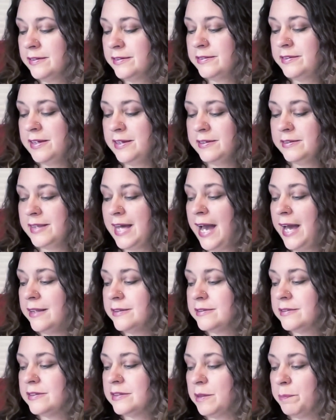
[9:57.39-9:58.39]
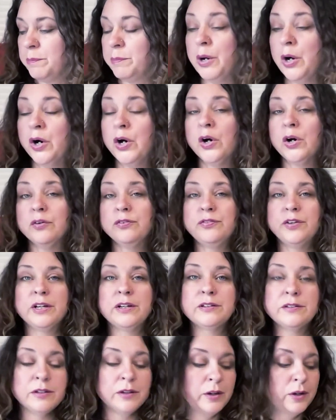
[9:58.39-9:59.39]
see, that's the
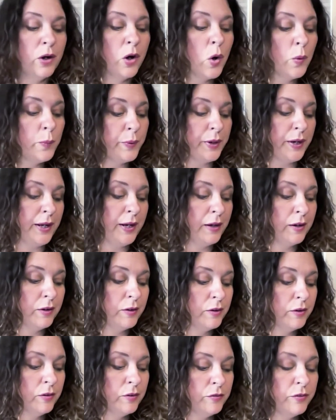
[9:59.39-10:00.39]
perfect opening